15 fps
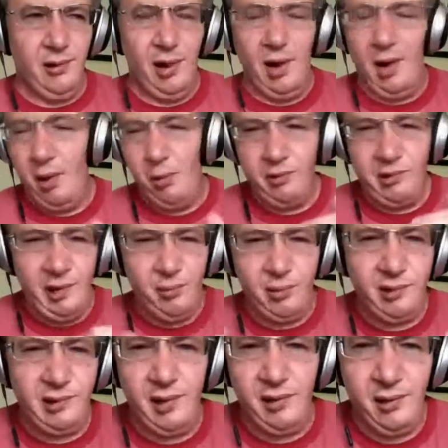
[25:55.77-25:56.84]
I was able to
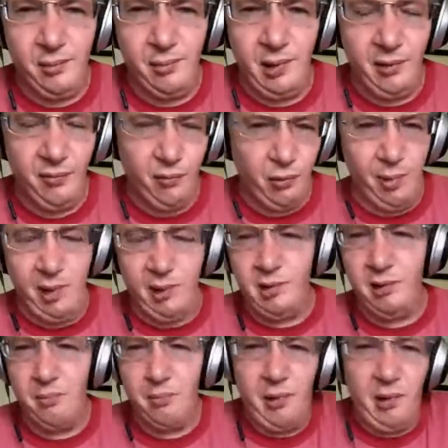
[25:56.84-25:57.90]
send them
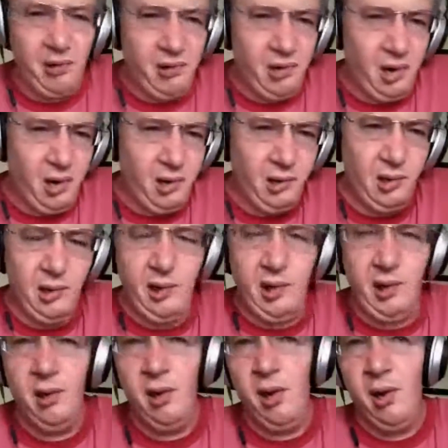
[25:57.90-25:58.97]
information periodically,